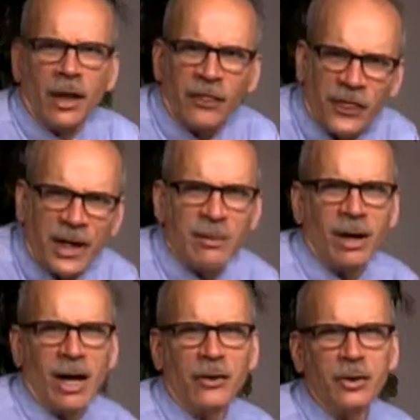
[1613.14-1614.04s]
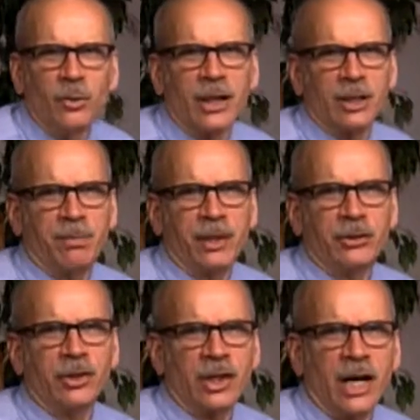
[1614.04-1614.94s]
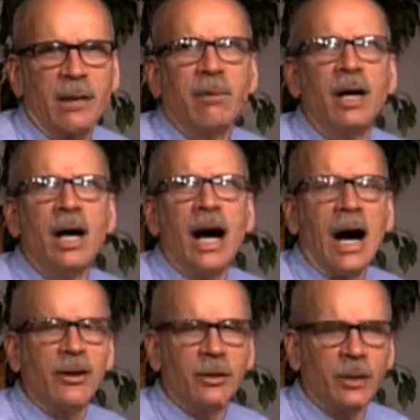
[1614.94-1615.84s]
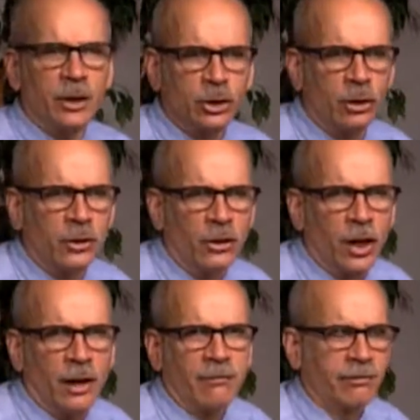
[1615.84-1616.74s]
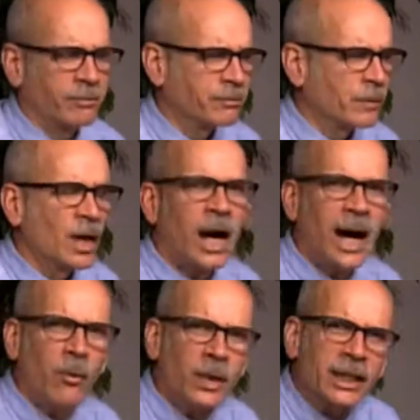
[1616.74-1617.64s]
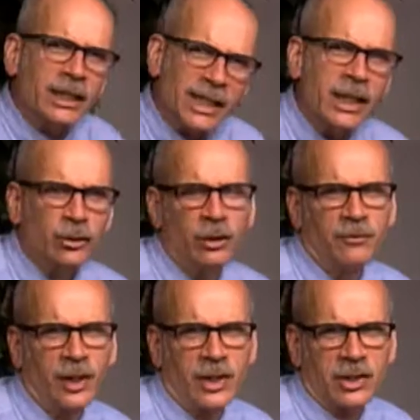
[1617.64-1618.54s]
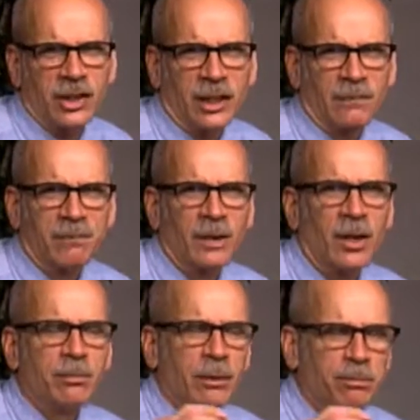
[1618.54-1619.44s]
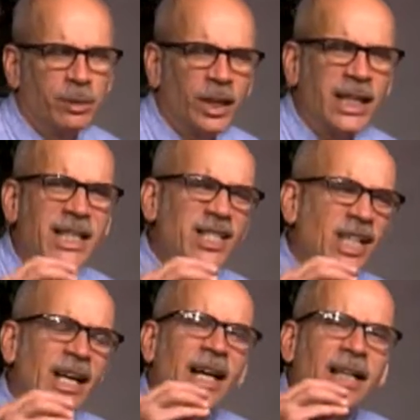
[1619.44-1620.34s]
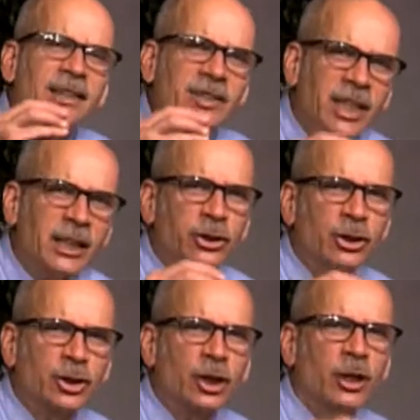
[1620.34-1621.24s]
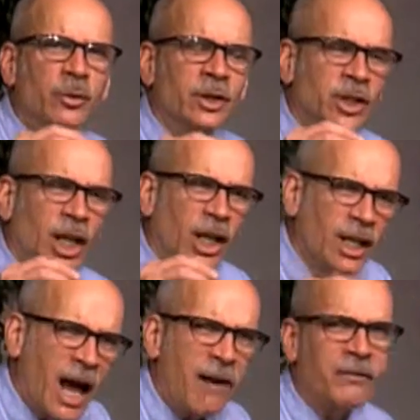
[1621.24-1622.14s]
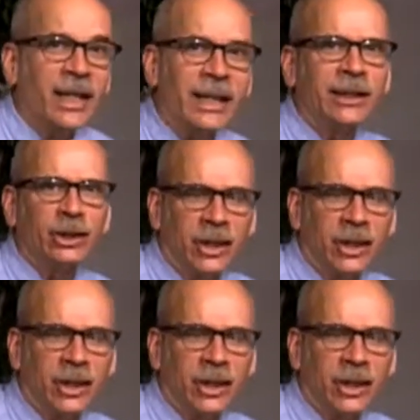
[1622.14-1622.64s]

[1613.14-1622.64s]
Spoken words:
Think about how you want to spend your time, how you want to show your love. I want to thank you for listening, but please teach your children to love each